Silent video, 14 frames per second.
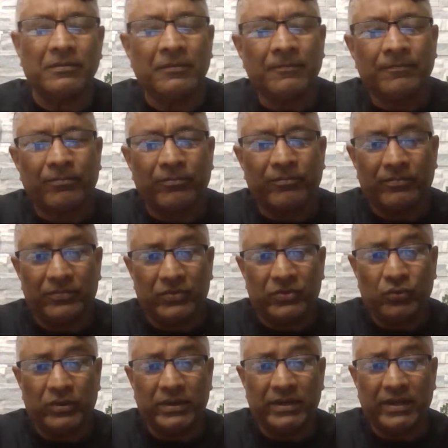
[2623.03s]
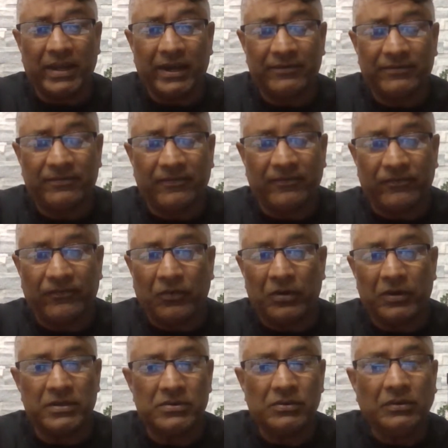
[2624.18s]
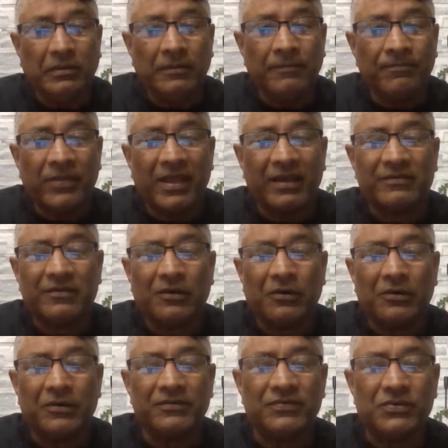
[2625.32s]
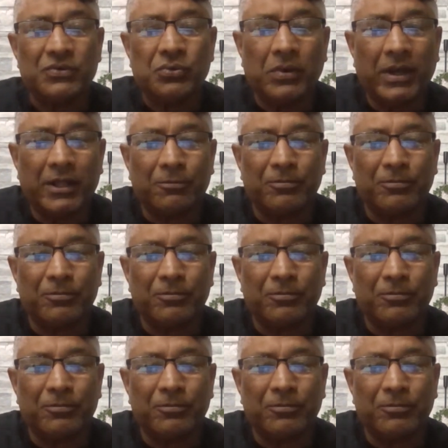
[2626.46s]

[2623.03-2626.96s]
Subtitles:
am committed to doing that for you